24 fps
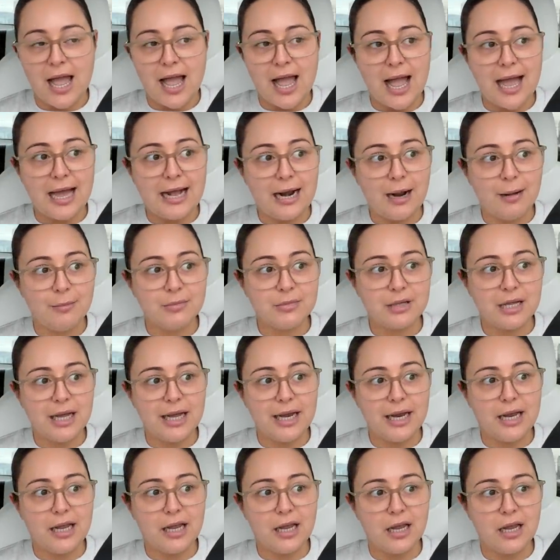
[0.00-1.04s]
And I'm
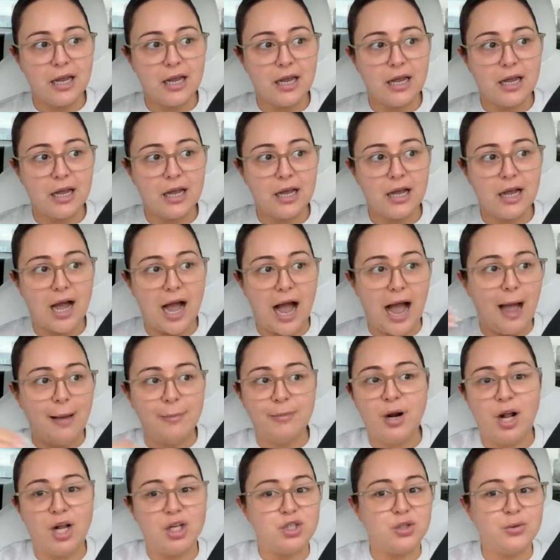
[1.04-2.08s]
like, I'm
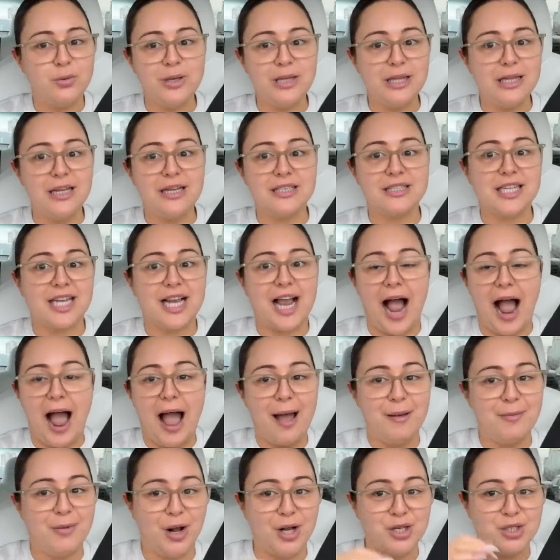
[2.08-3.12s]
not doing this. Like,
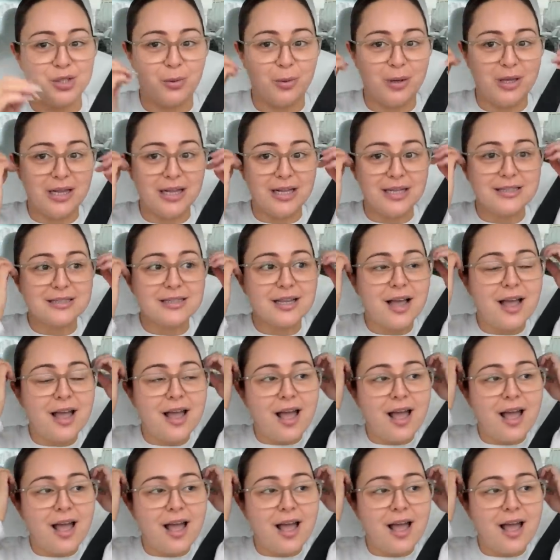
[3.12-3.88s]
I'm not doing this.